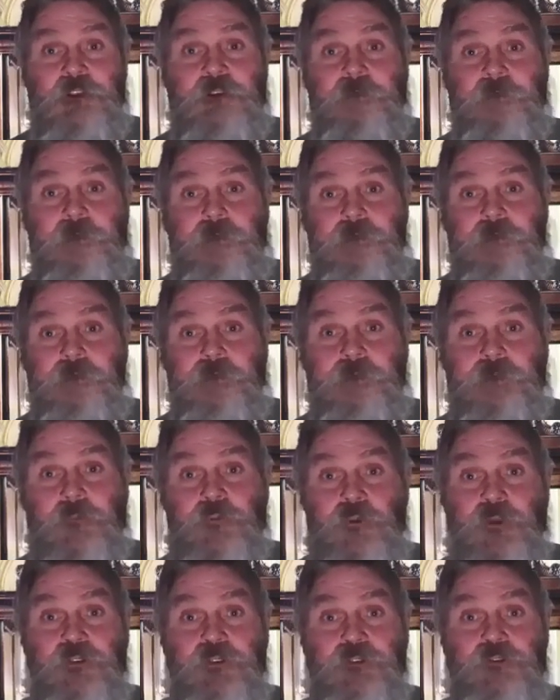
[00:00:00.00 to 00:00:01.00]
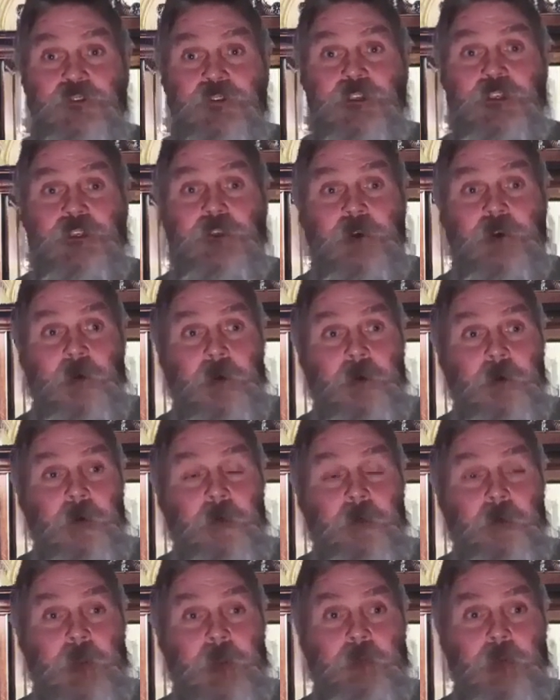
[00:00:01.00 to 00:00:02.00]
We'll see. We'll
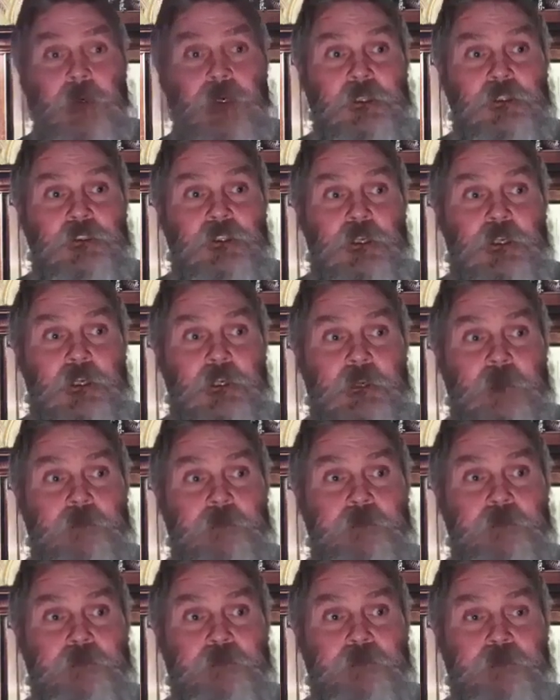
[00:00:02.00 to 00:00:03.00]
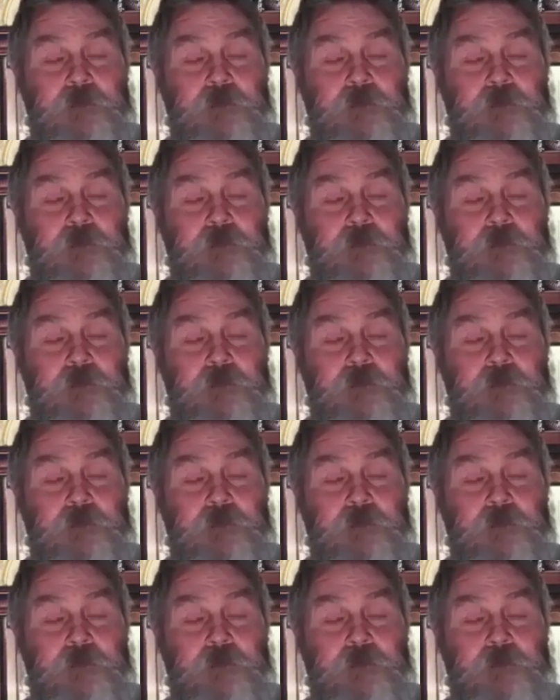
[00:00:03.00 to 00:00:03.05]
see. But.